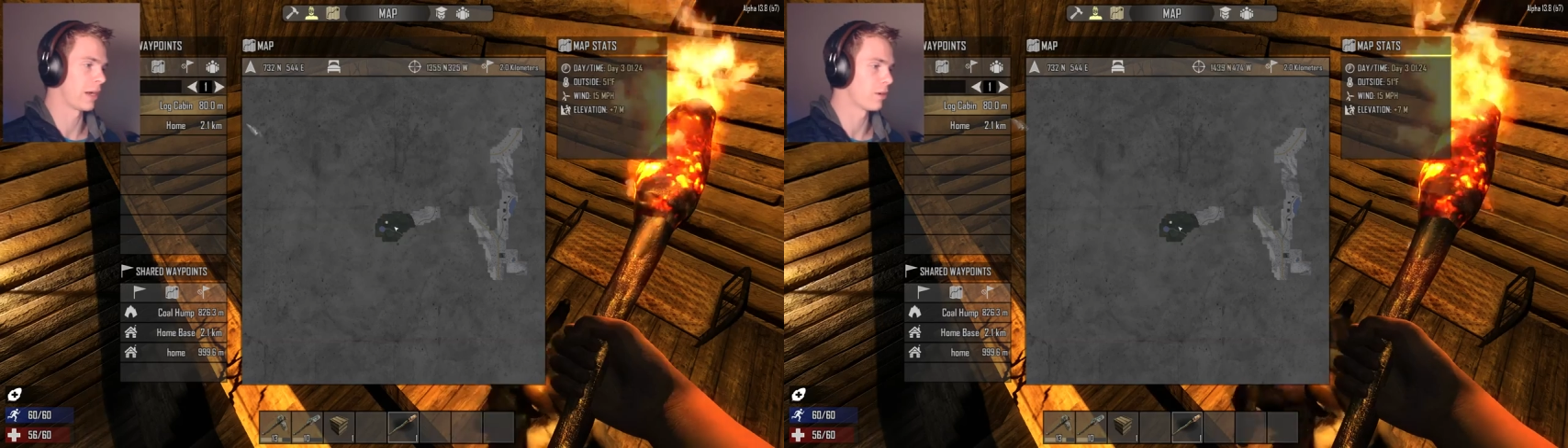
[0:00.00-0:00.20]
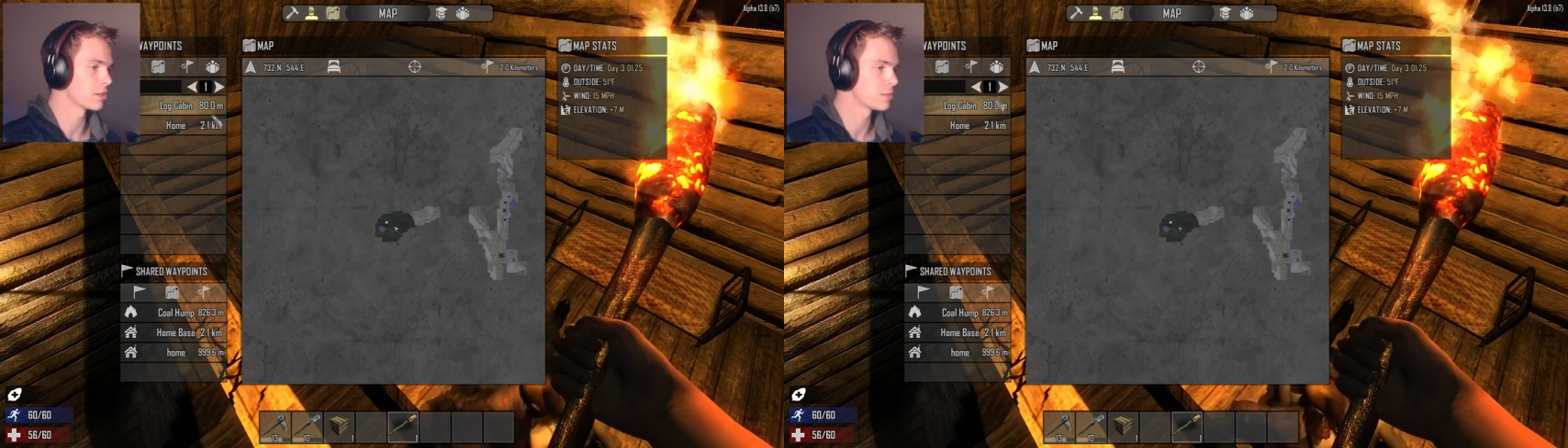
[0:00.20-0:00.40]

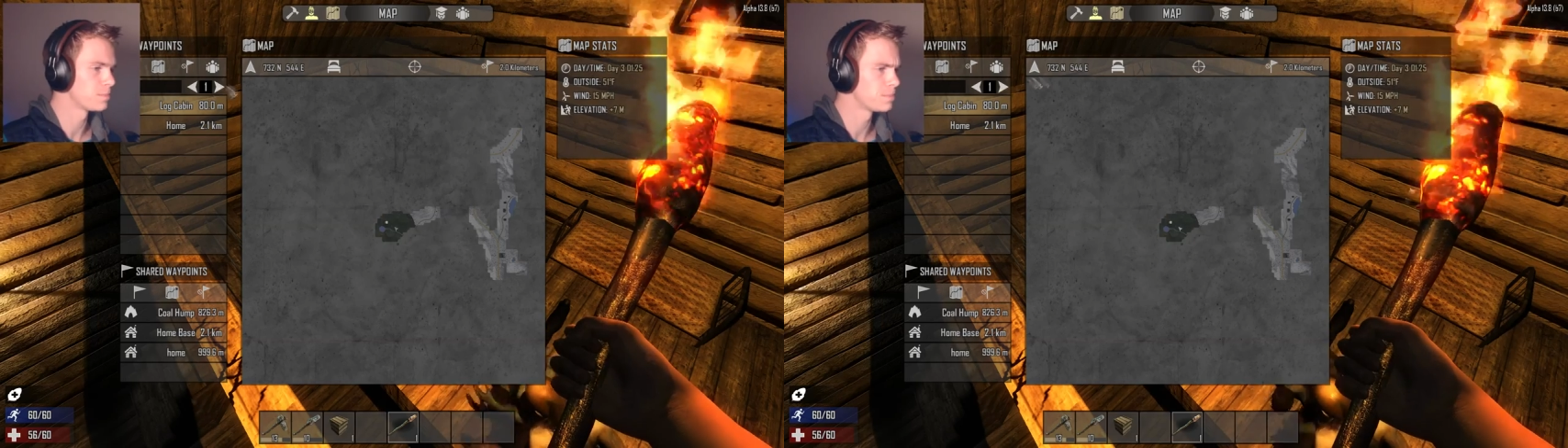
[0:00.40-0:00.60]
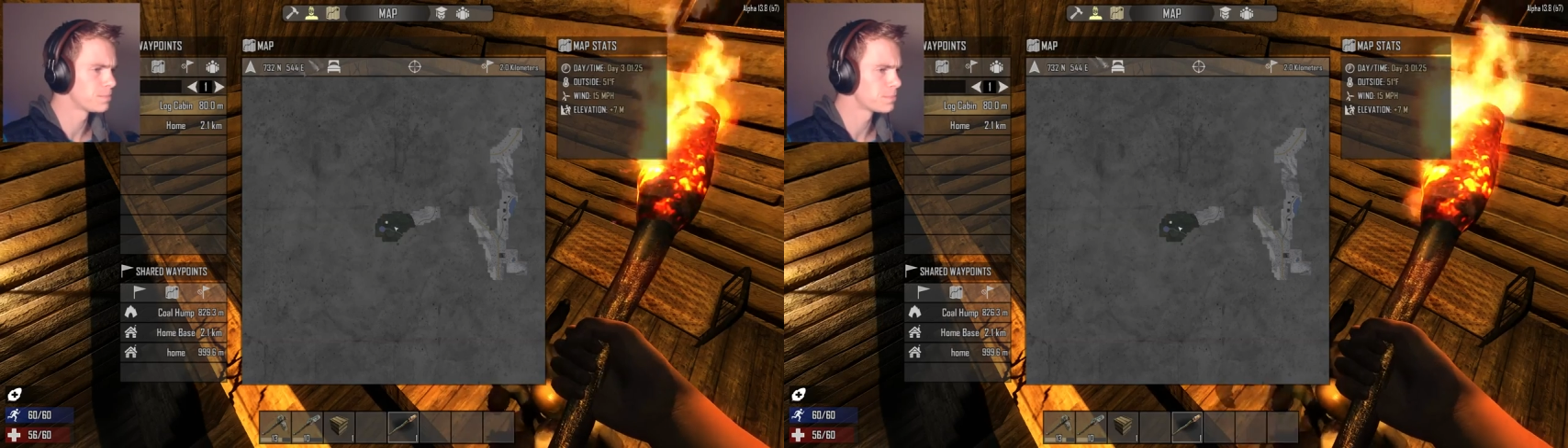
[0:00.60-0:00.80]
hours. almost
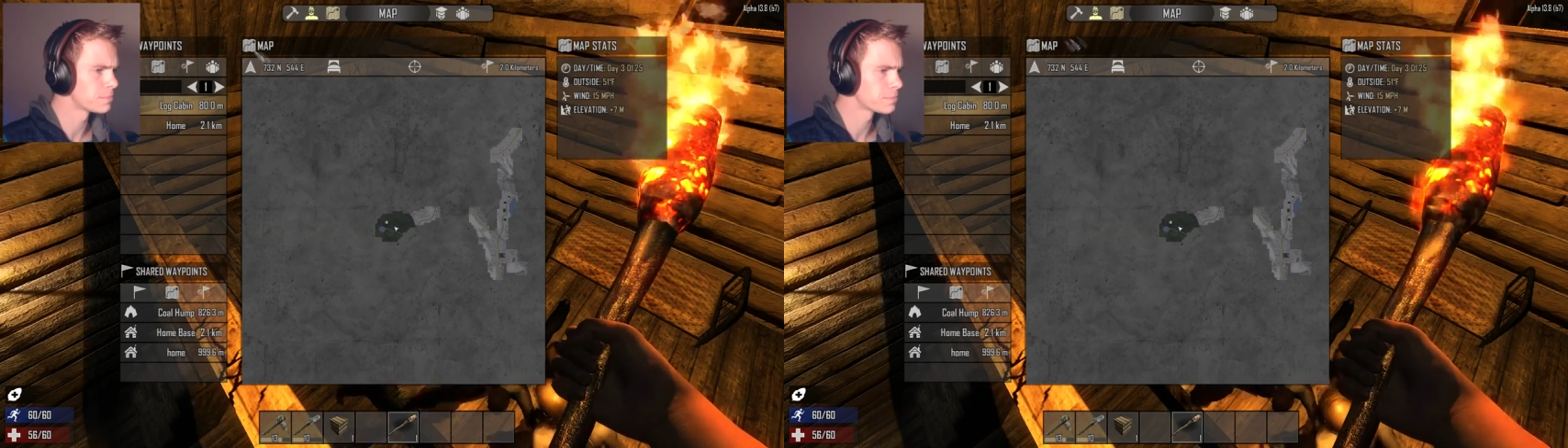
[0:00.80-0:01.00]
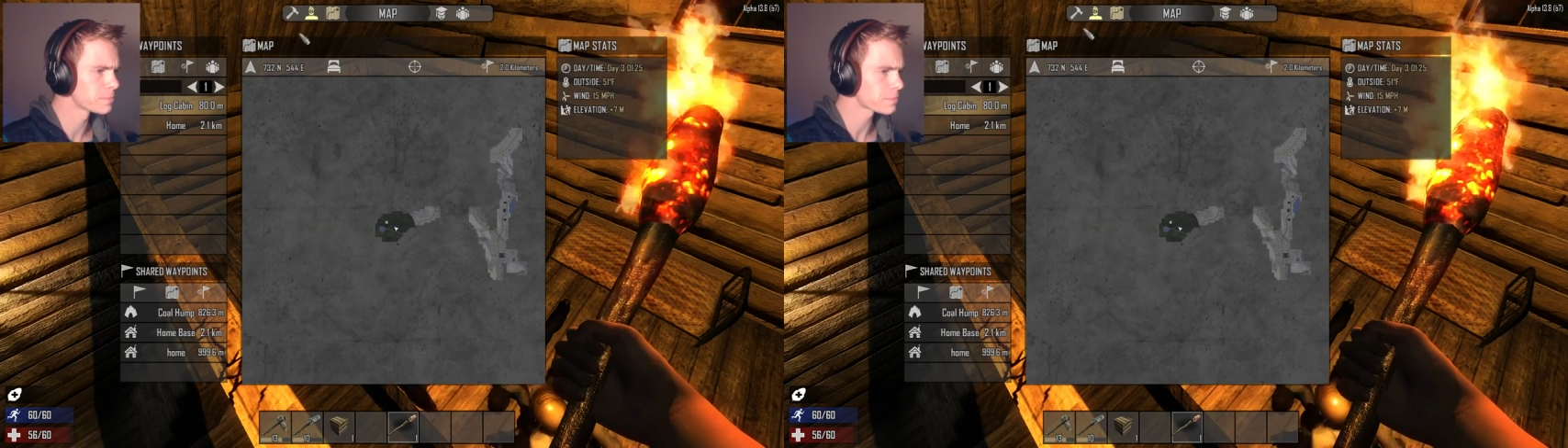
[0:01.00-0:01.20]
three
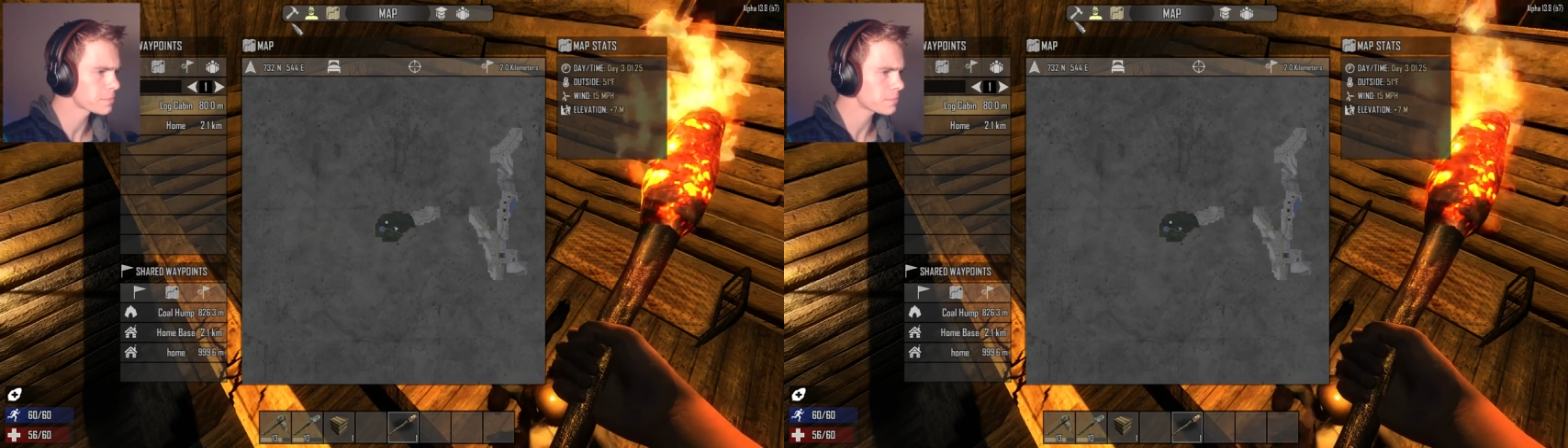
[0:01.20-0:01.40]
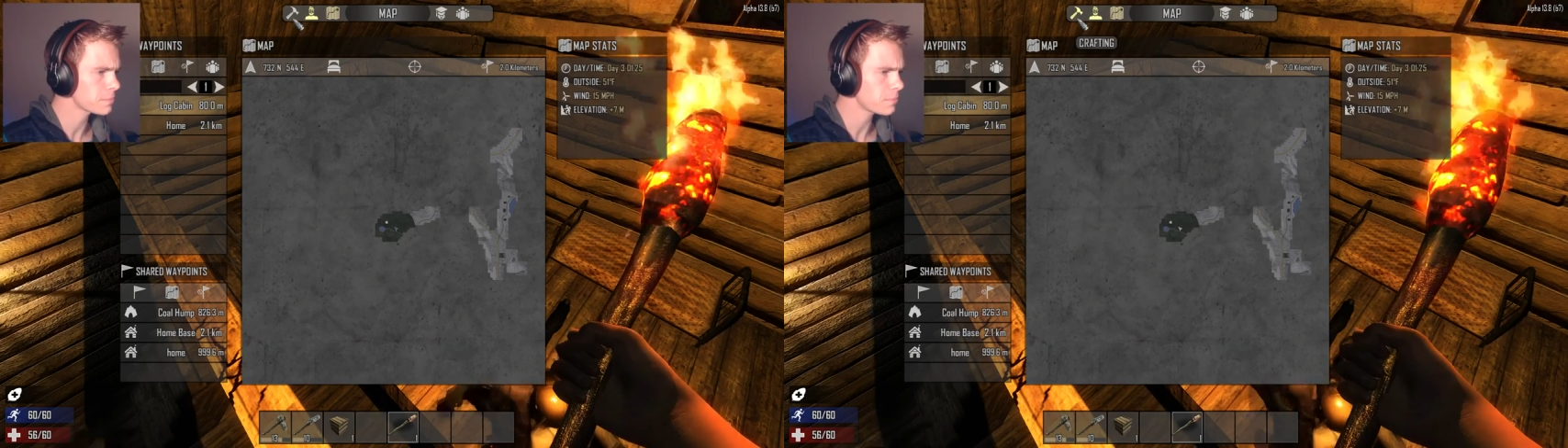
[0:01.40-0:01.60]
hours.
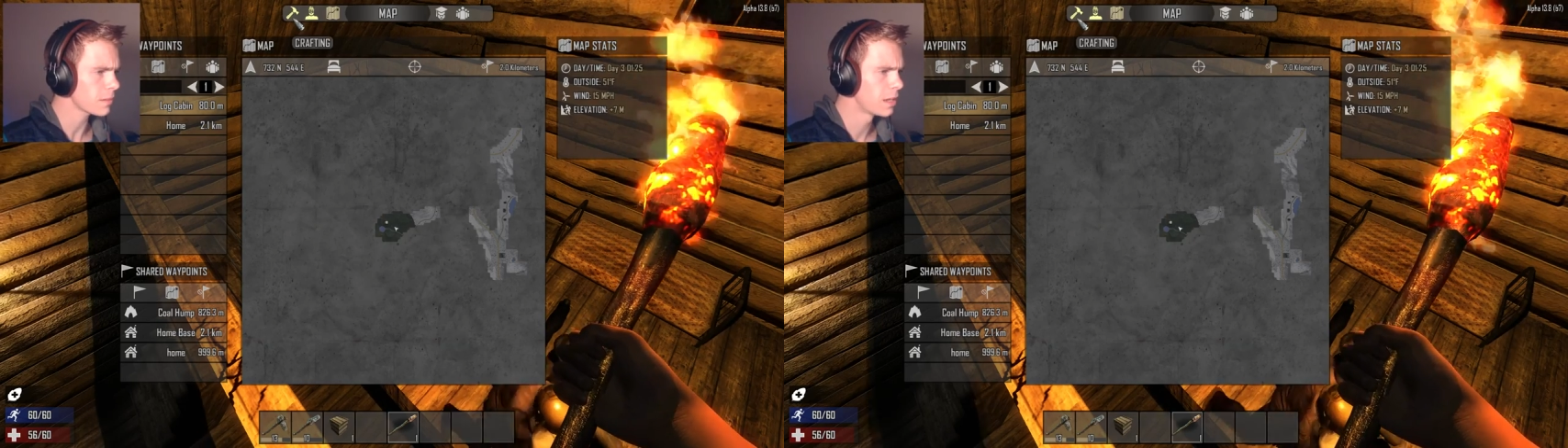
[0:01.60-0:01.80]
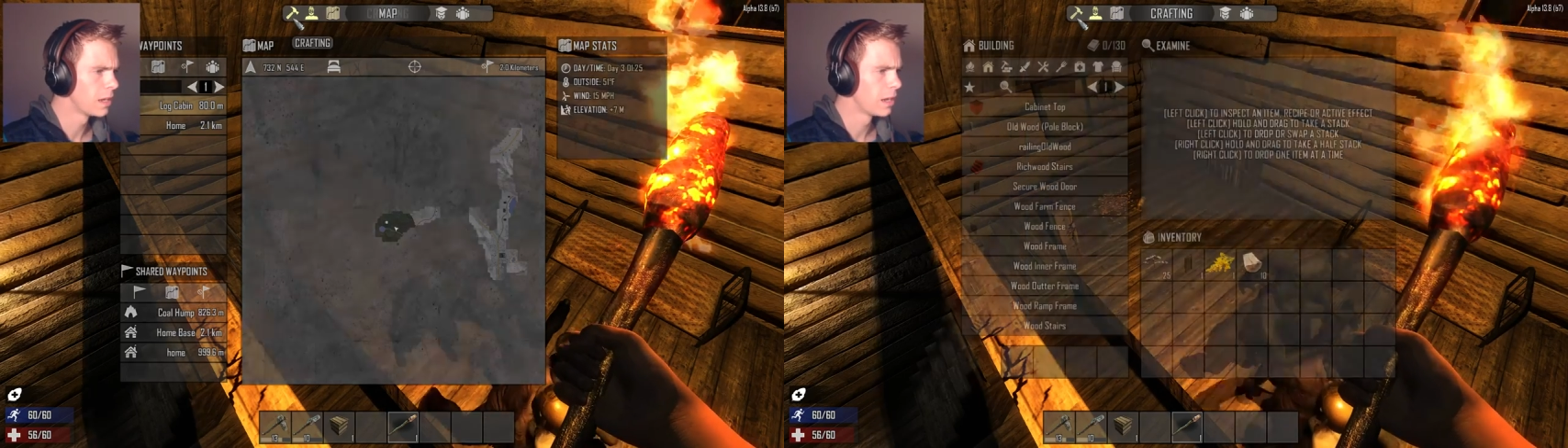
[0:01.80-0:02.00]

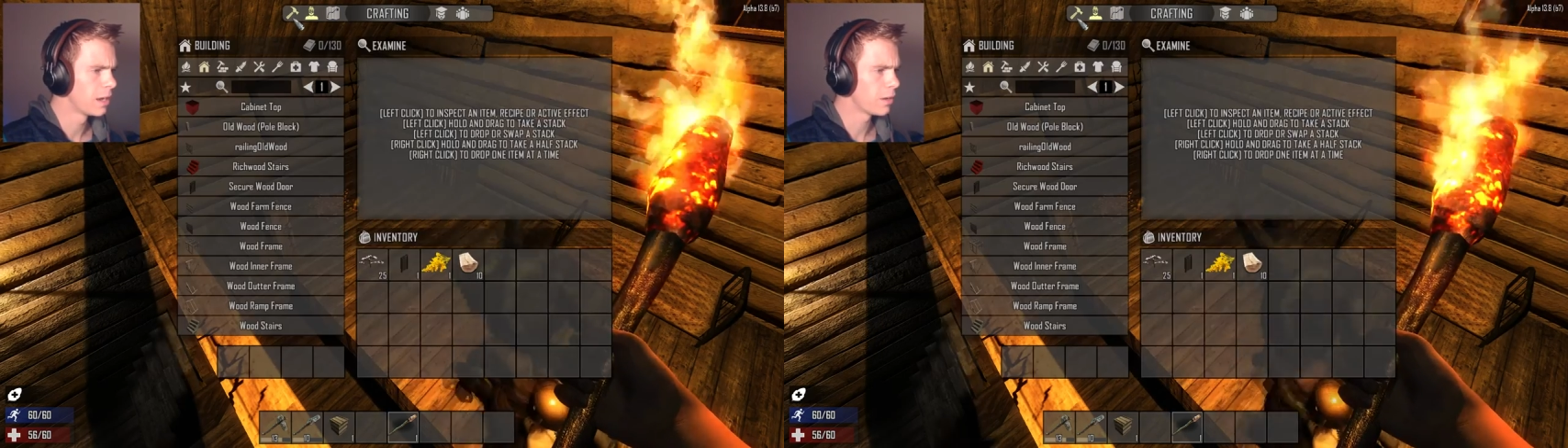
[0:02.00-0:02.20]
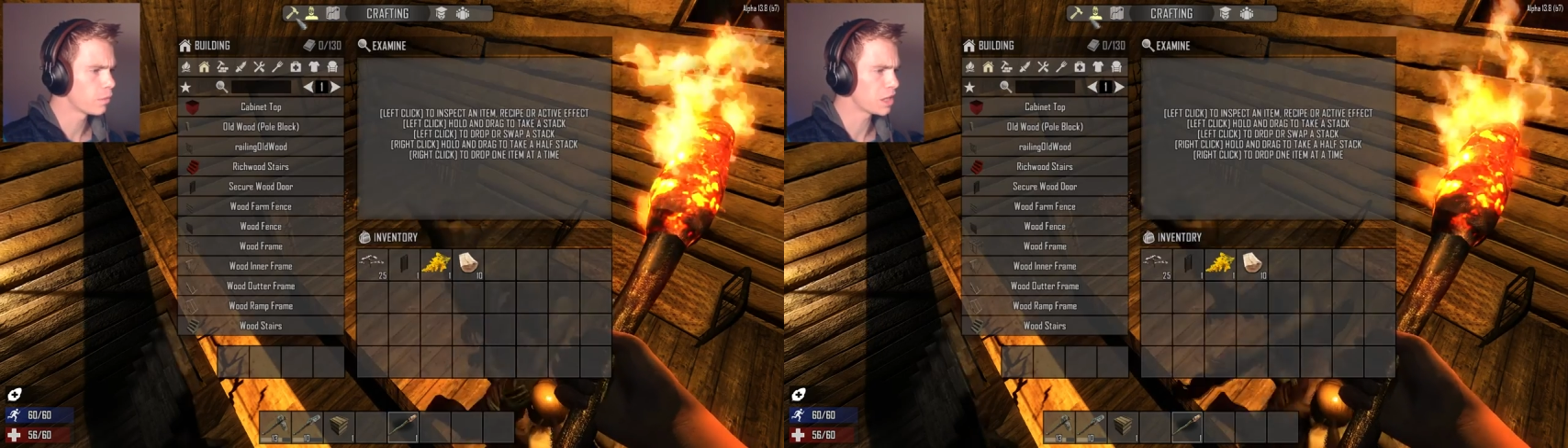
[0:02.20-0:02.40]

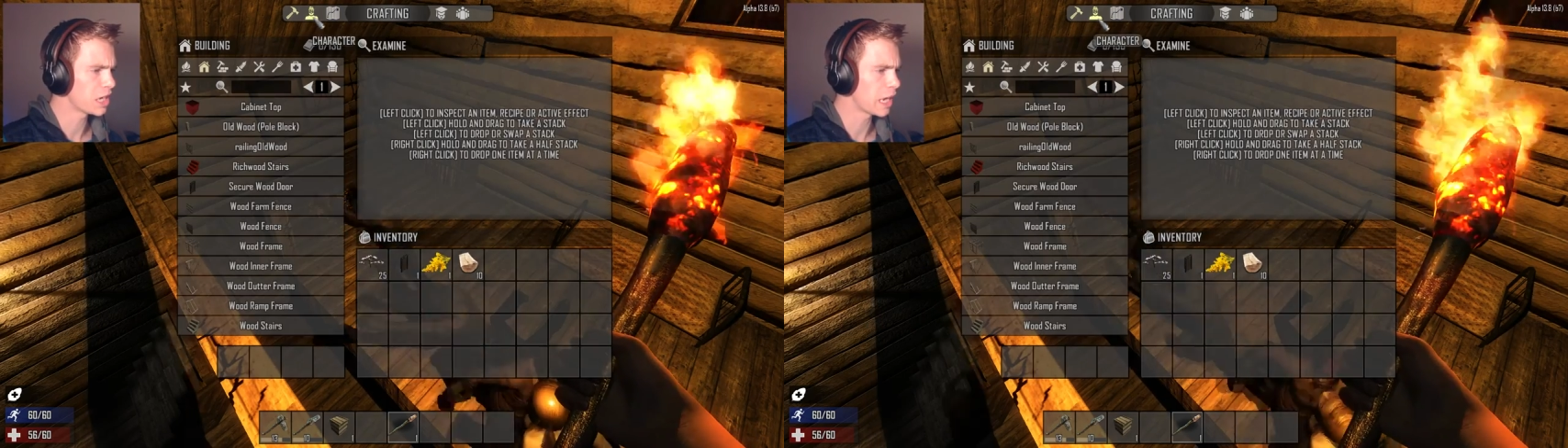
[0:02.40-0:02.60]
What did